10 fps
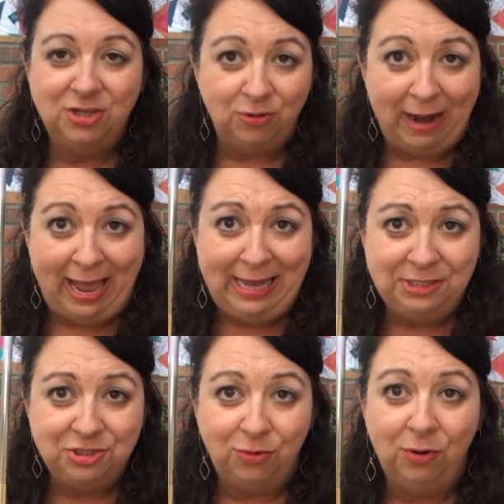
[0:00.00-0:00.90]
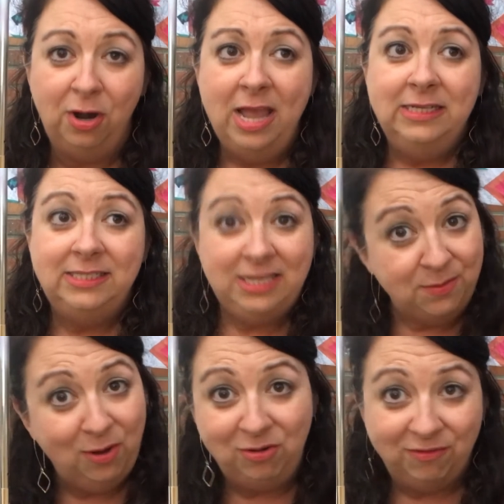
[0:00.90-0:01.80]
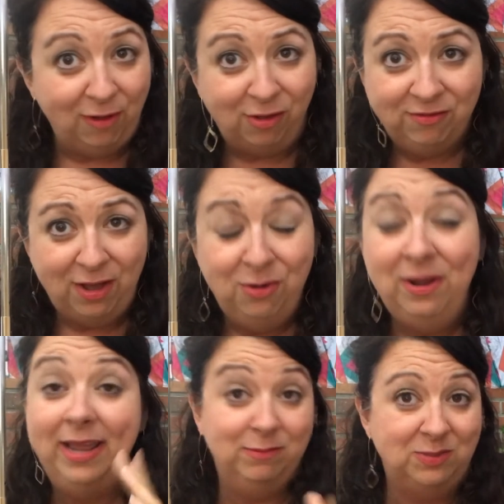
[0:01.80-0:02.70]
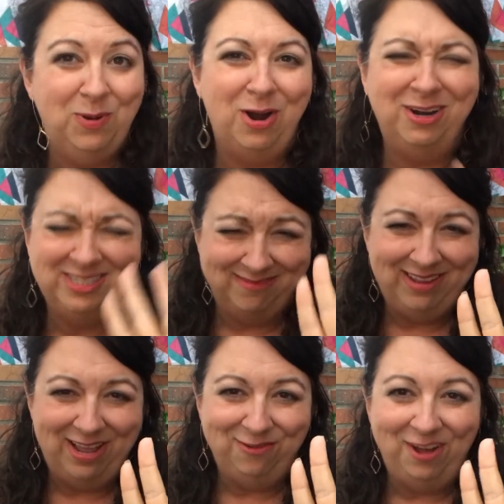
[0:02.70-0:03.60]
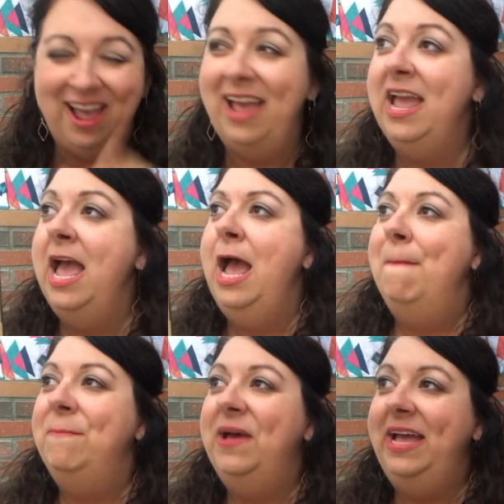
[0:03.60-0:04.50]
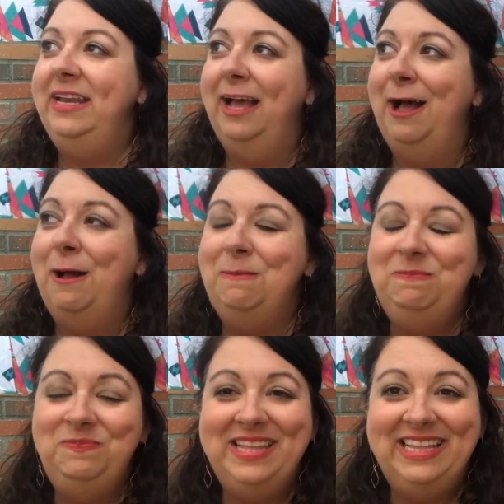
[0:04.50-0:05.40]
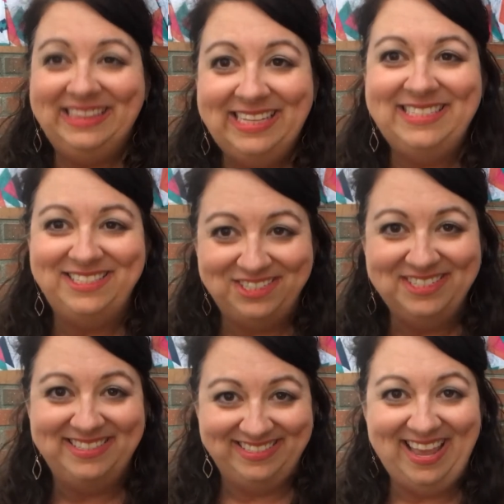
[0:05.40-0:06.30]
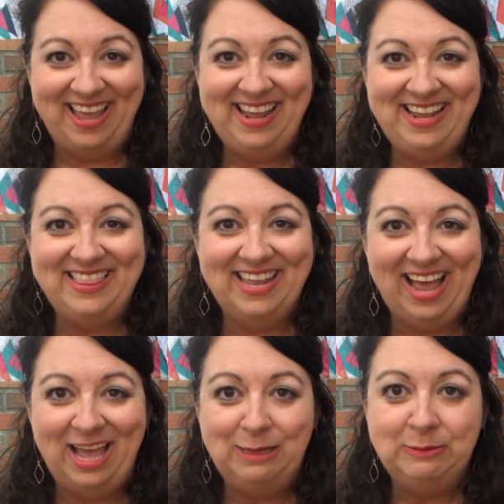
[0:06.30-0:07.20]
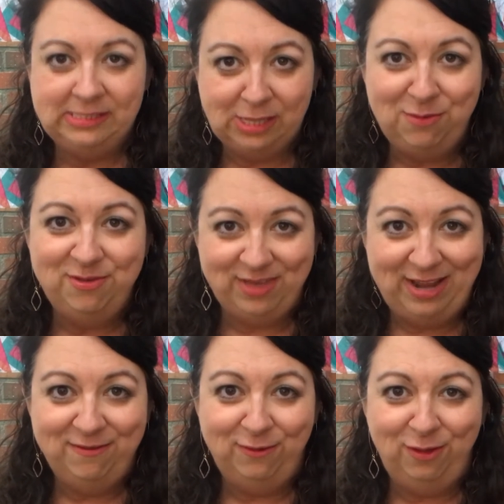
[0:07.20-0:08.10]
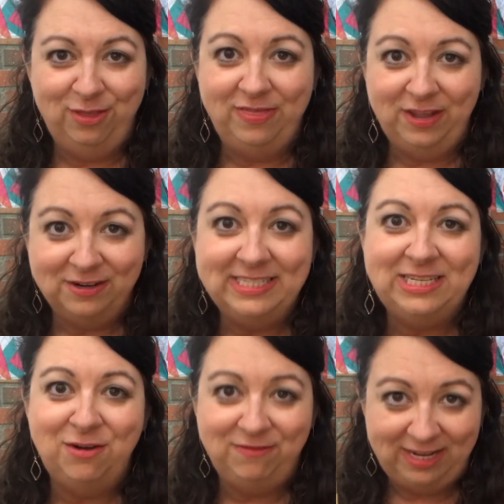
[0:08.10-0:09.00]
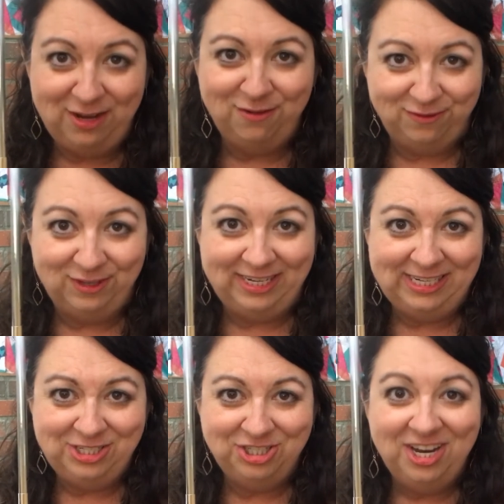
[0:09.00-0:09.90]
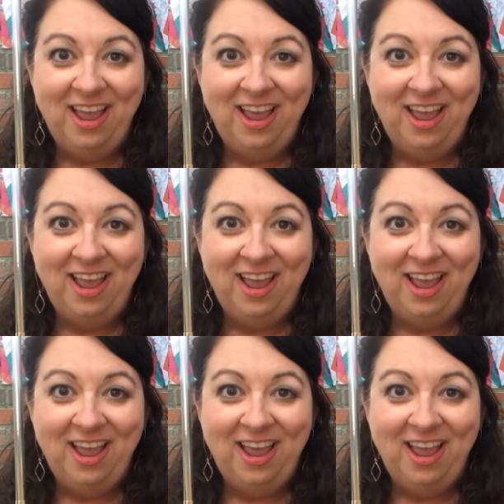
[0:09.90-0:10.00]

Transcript: to crash or T-bone a Volvo. It was parked, FYI. But let's just say that I am so thankful that there is no video footage